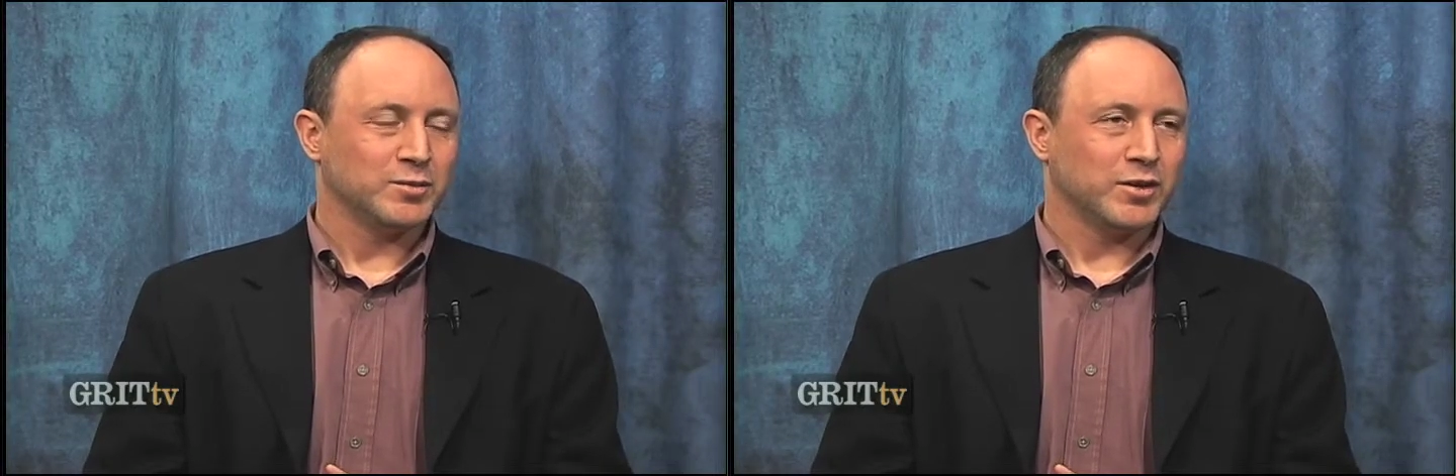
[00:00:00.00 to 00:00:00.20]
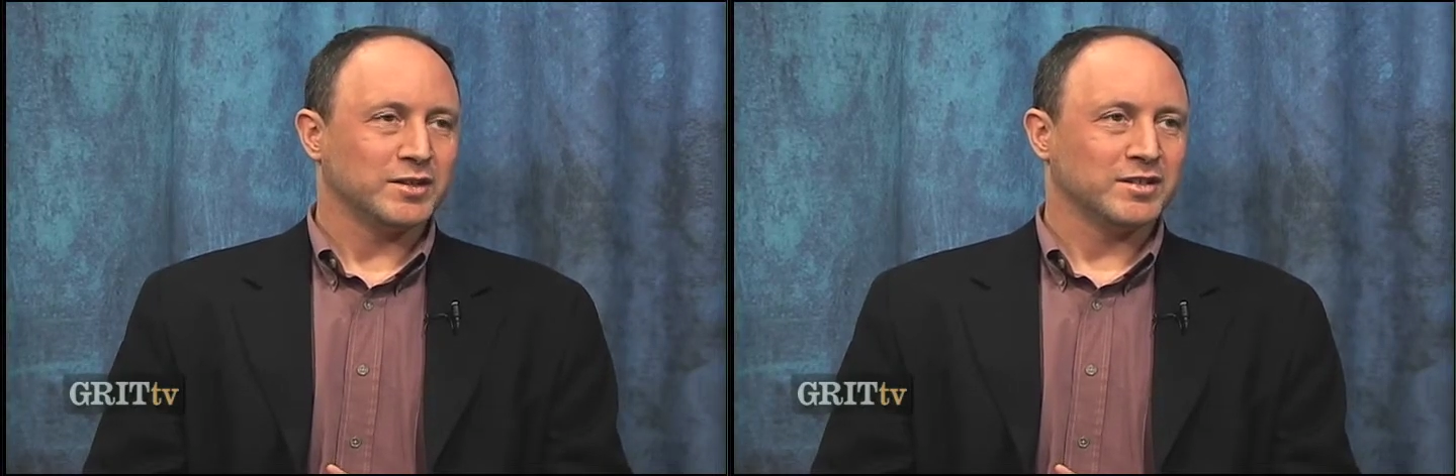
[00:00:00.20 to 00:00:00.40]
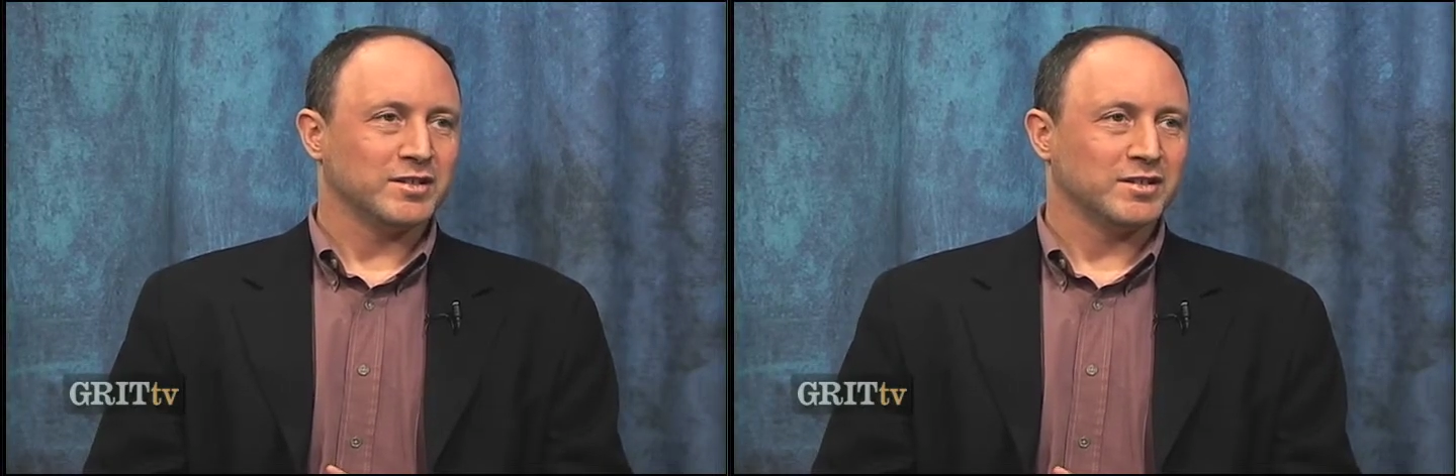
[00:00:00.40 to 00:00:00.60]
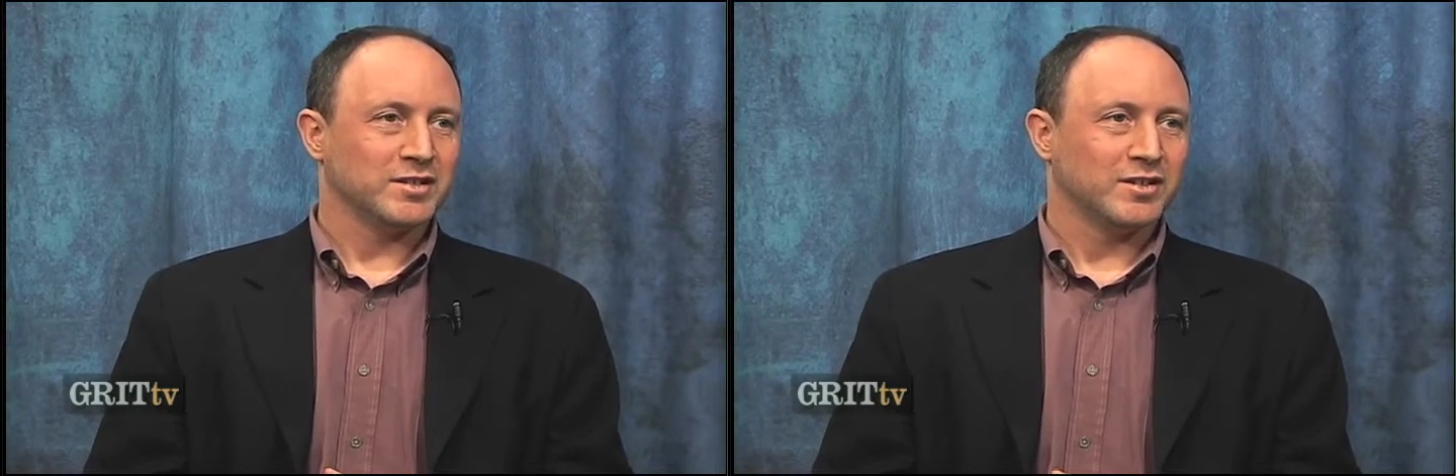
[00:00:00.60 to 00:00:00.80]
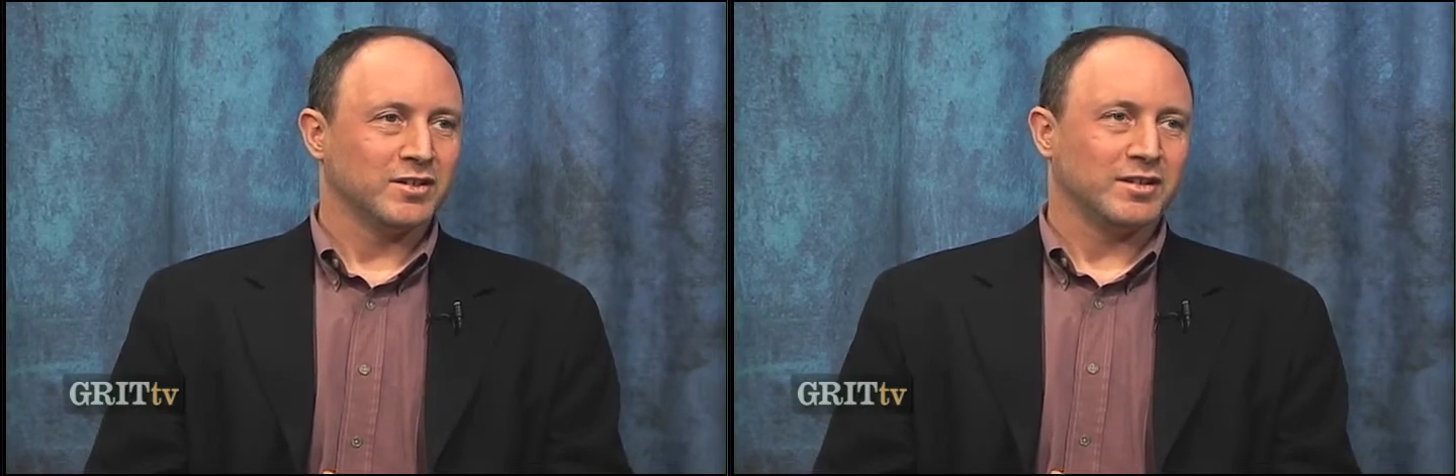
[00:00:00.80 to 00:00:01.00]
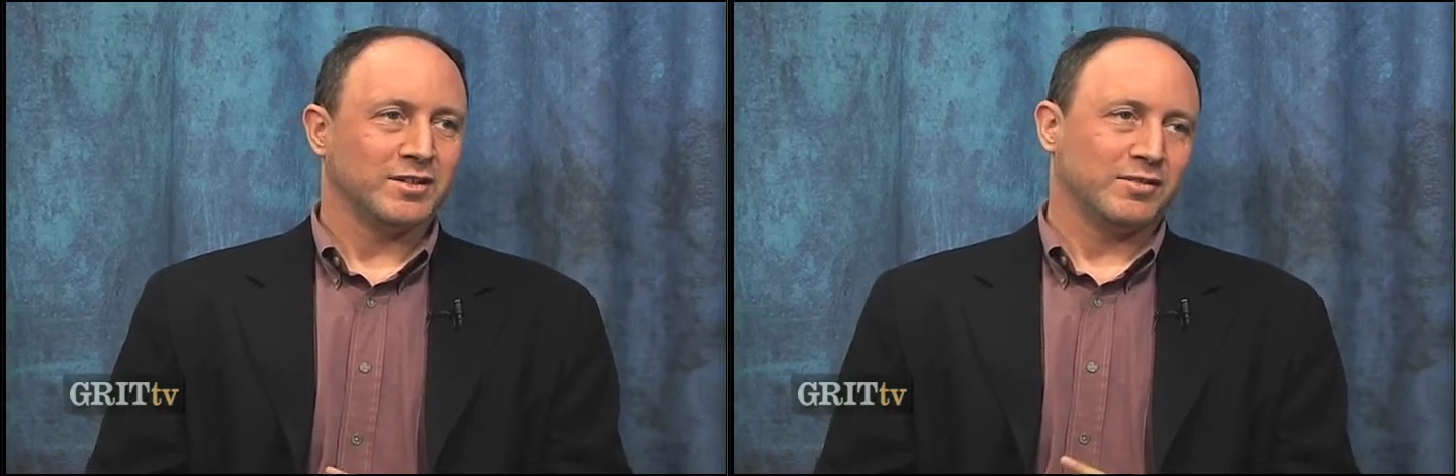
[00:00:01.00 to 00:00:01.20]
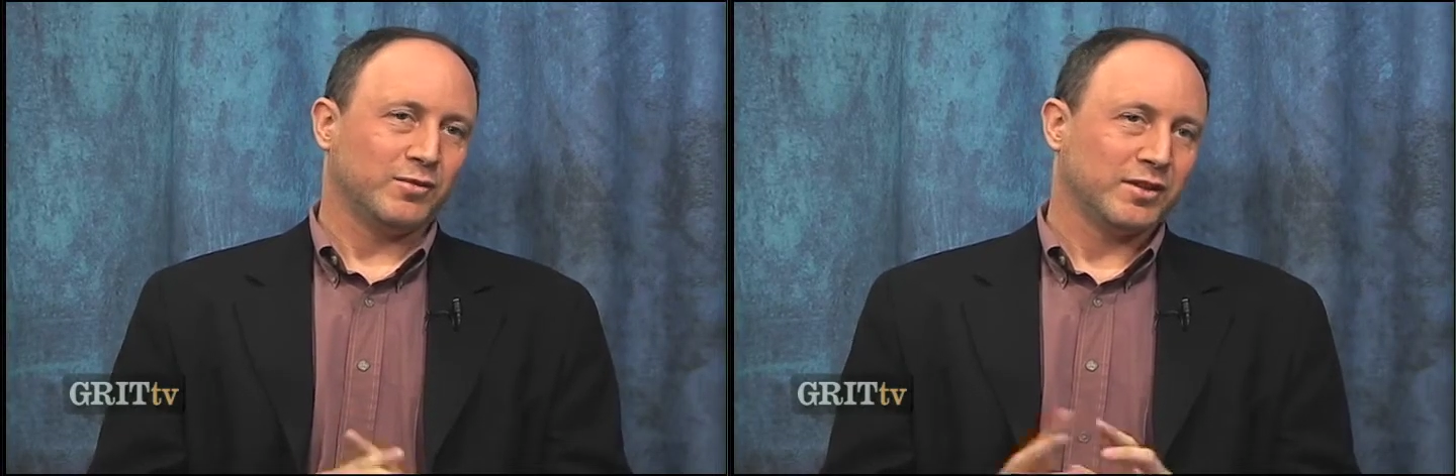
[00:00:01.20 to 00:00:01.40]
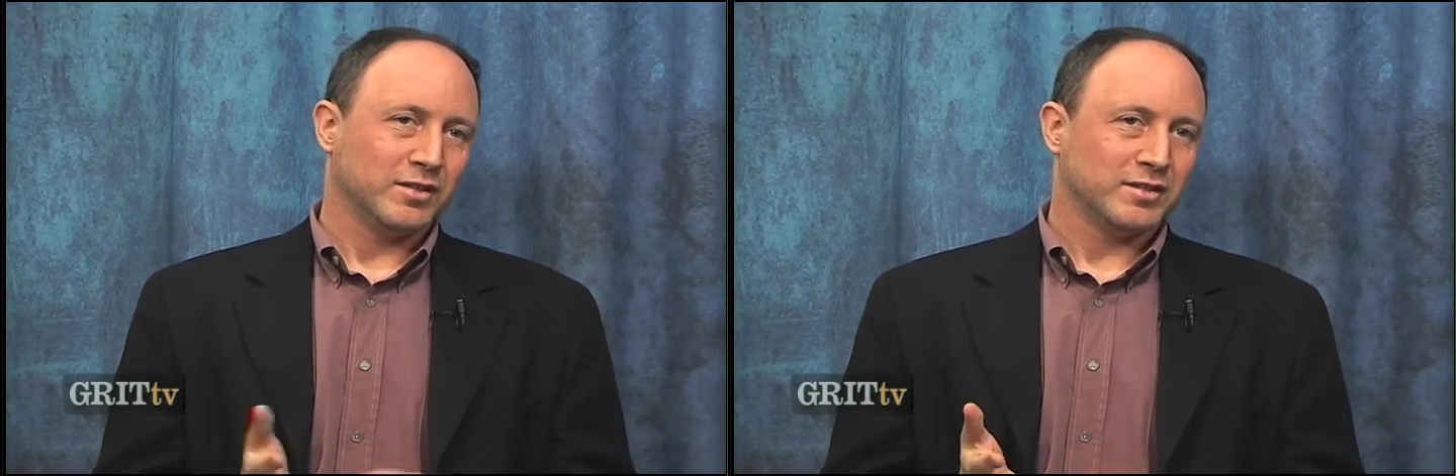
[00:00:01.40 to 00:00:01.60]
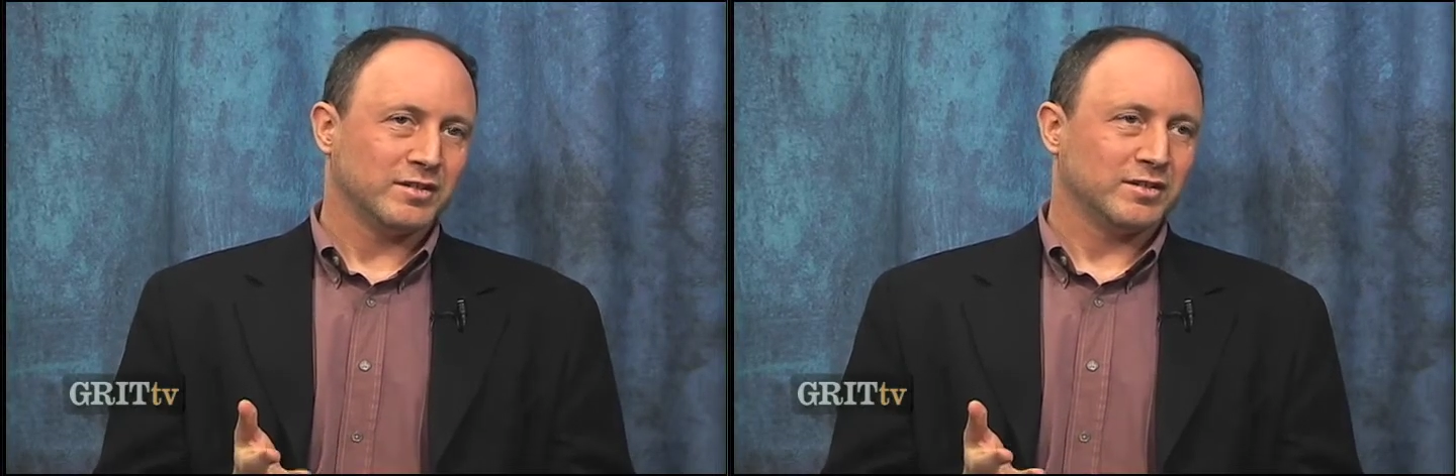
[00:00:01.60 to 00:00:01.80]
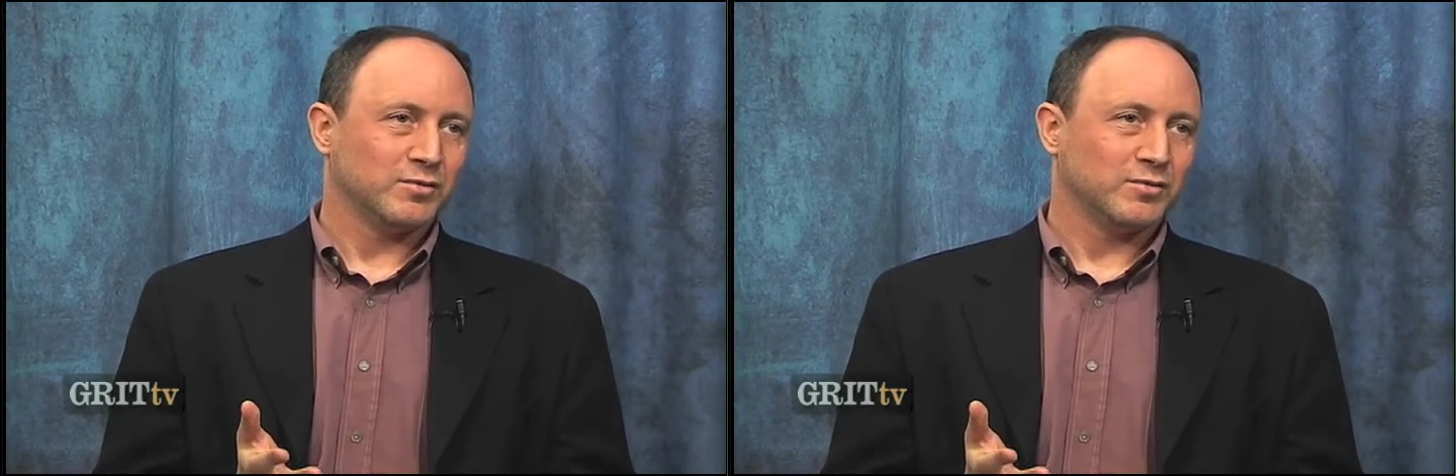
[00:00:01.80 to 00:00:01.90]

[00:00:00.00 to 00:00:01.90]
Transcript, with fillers: presence, whether it's